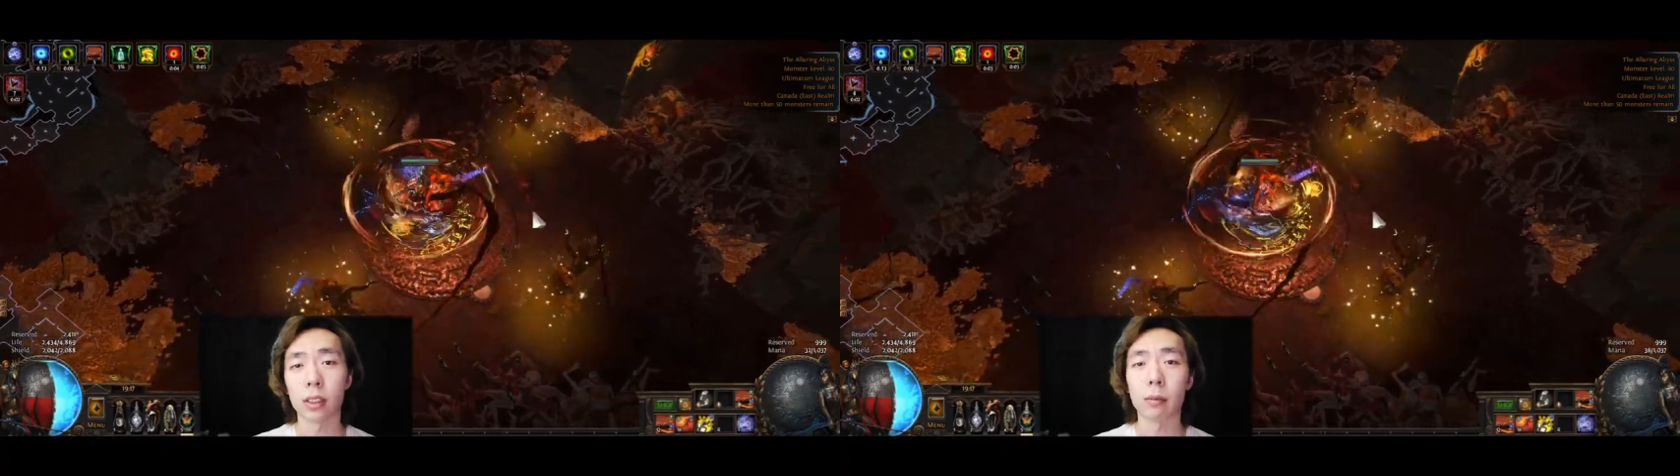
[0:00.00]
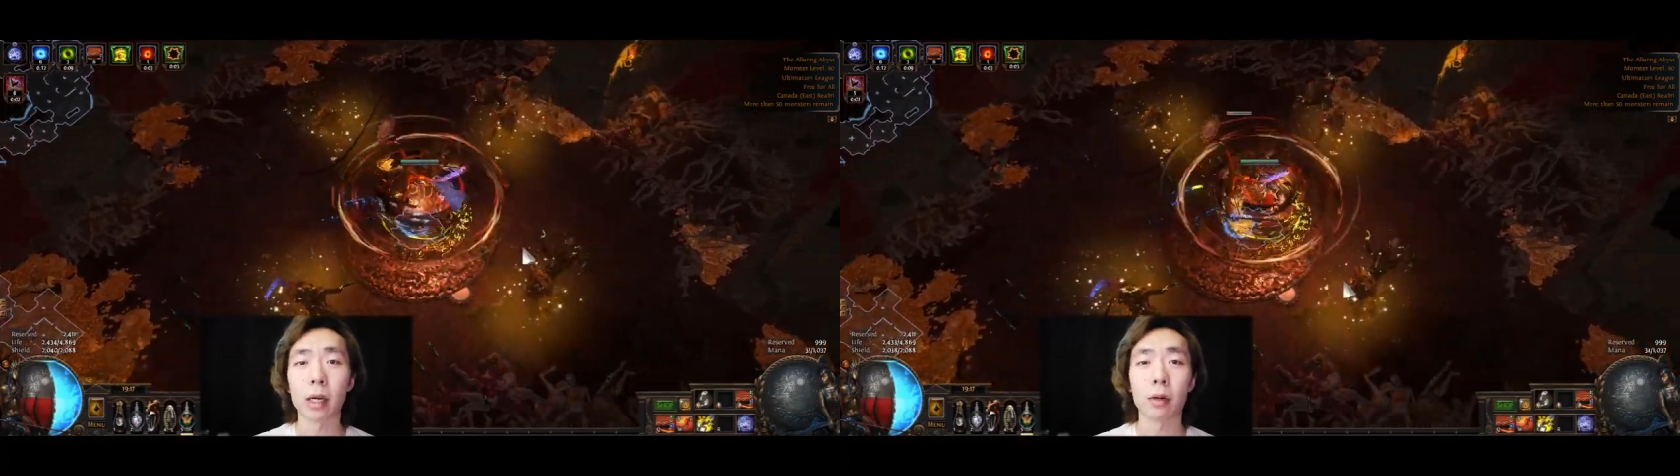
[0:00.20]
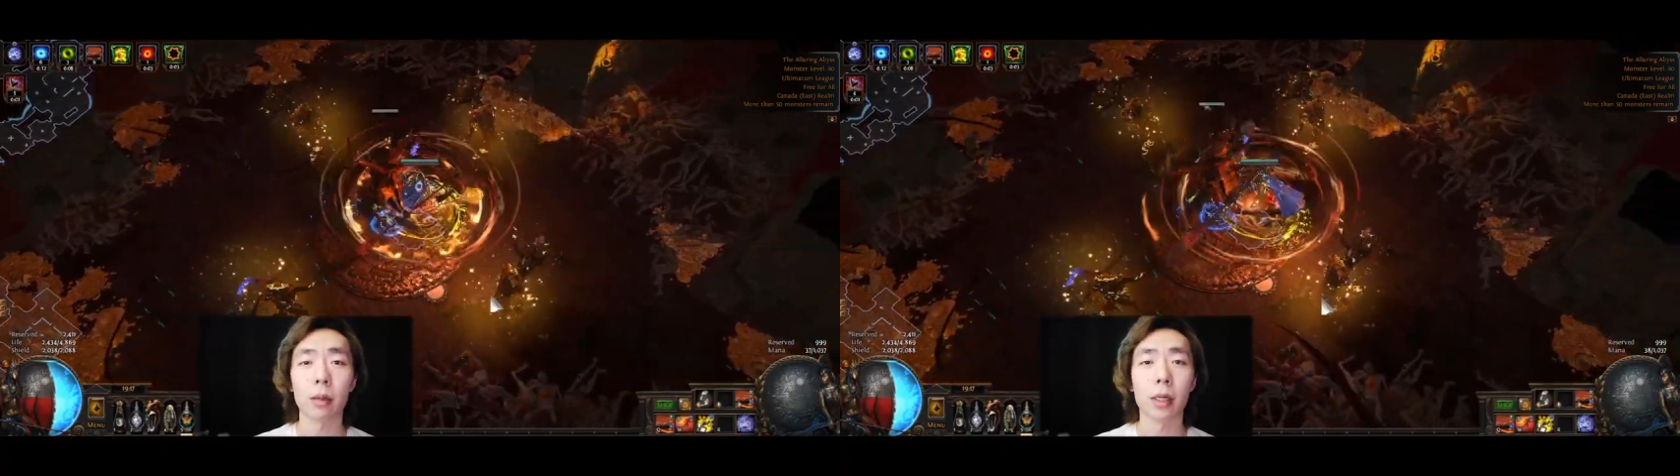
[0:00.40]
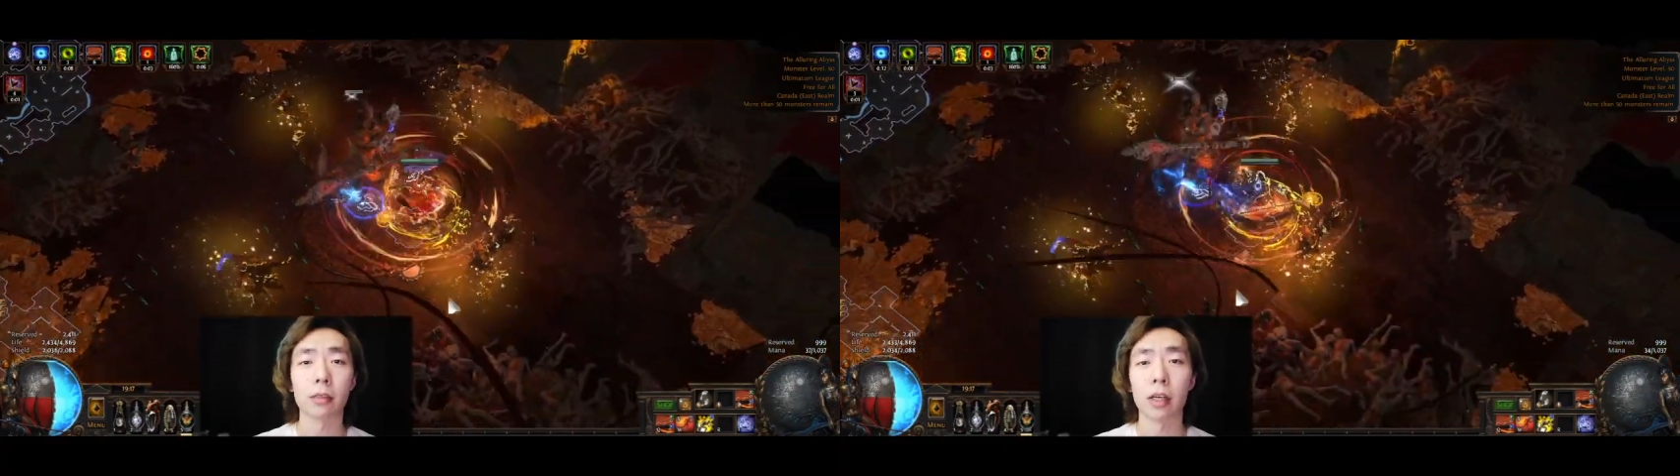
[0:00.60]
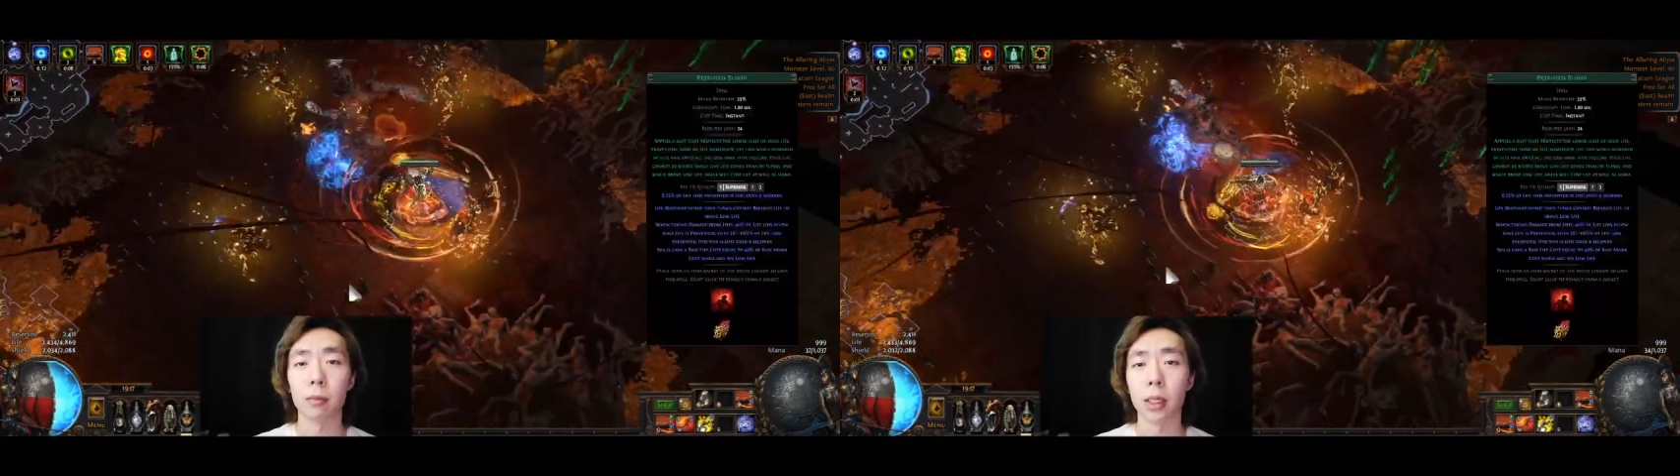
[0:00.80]
I'm now running
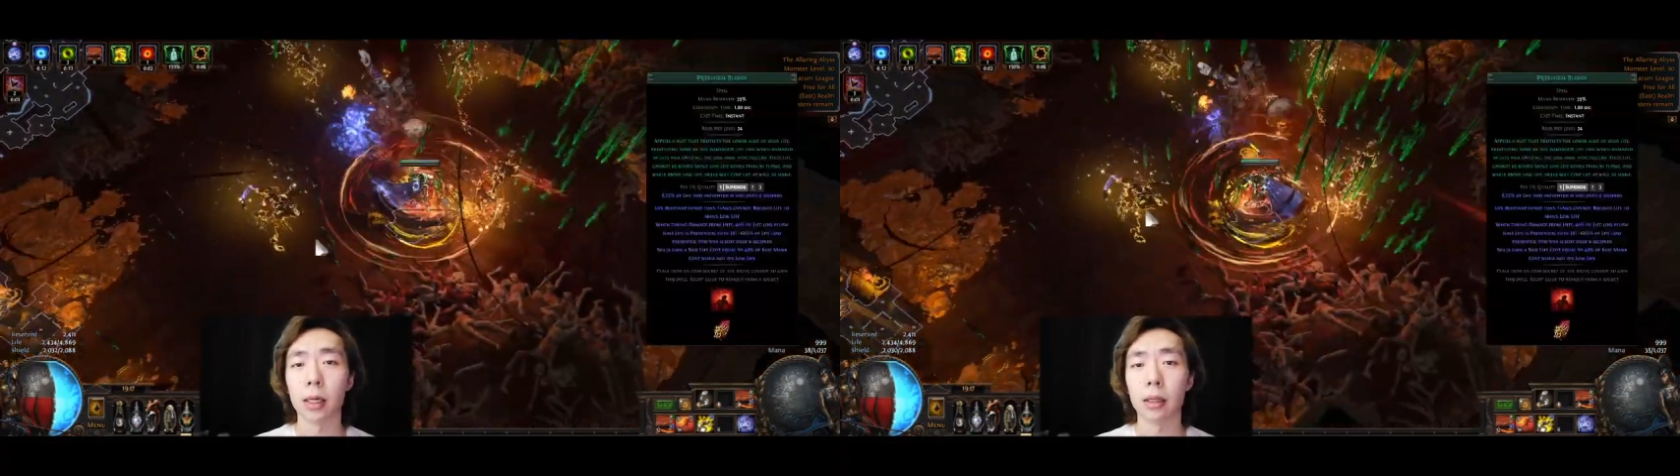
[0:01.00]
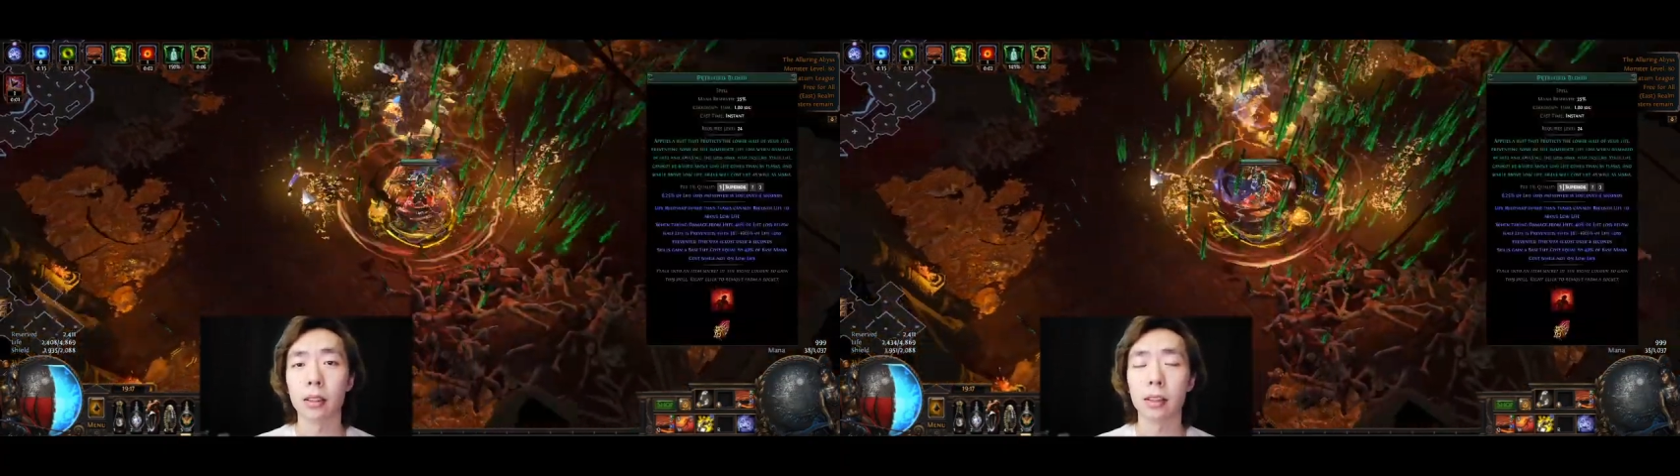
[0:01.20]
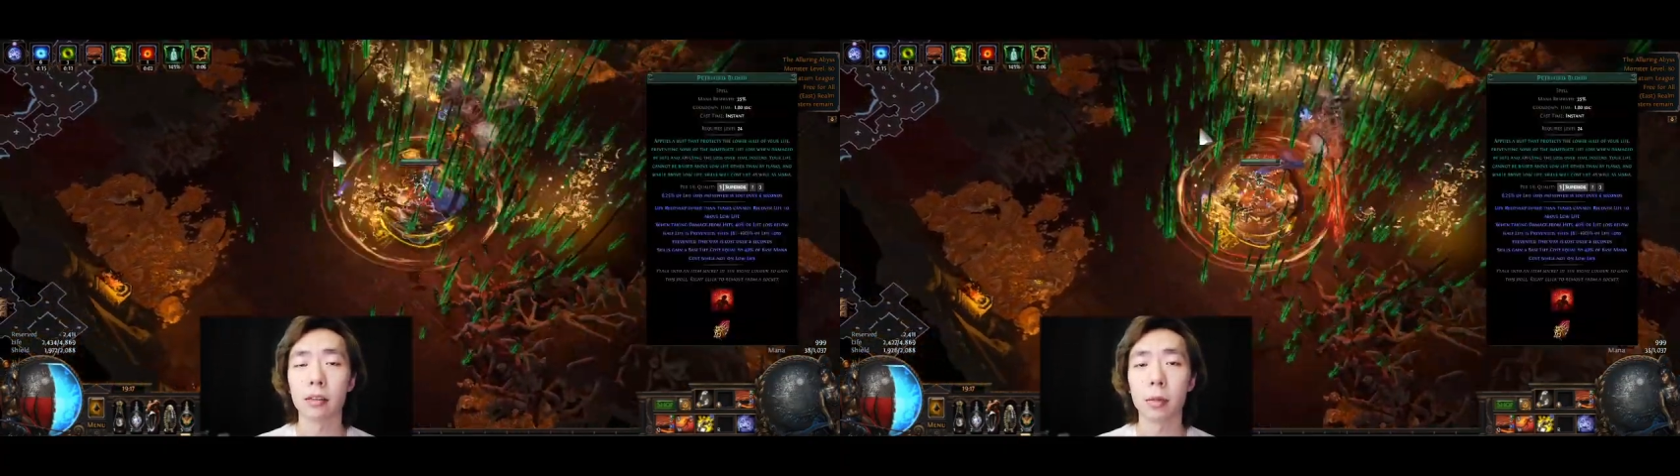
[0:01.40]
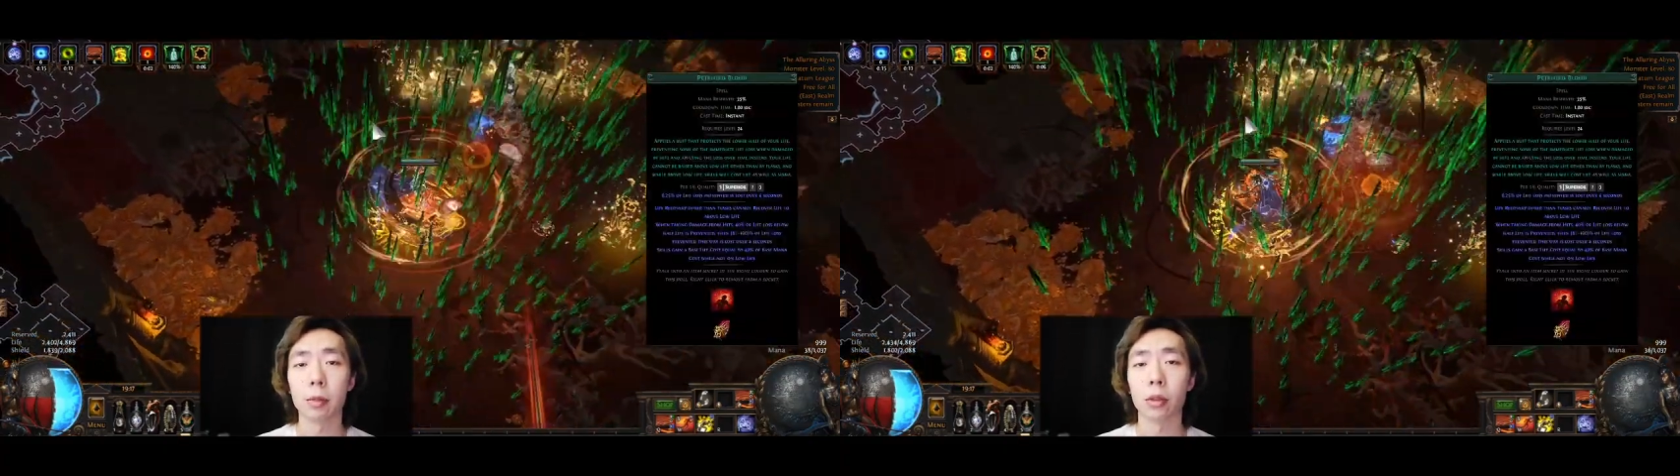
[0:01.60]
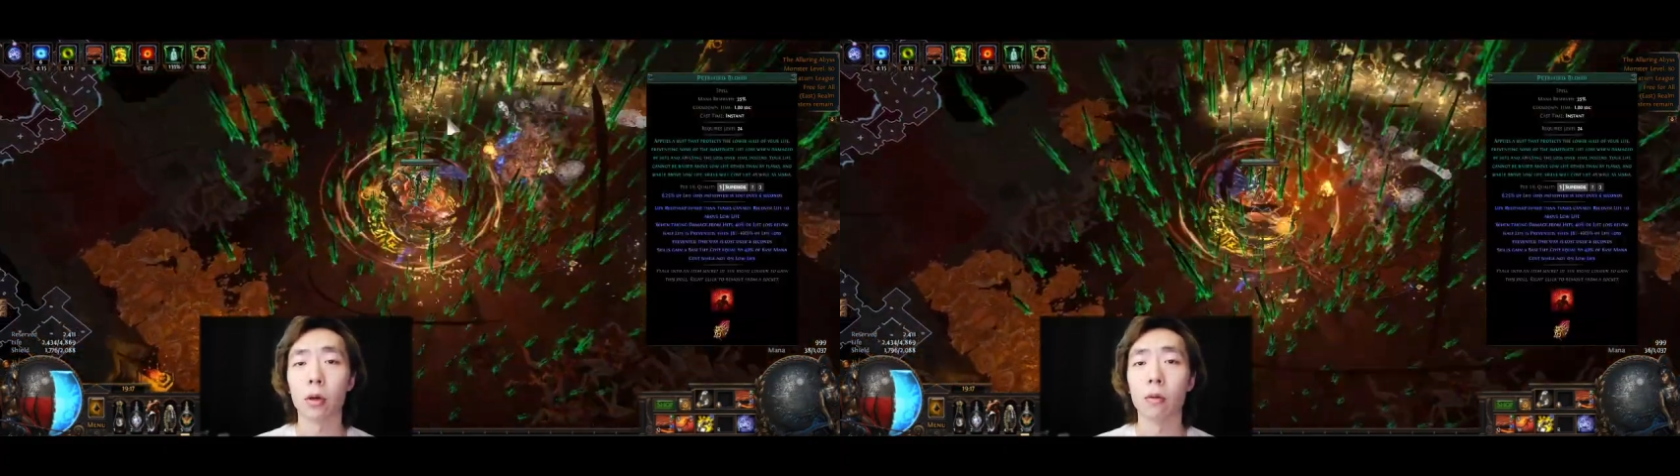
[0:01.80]
Petrified Blood, and this gives me both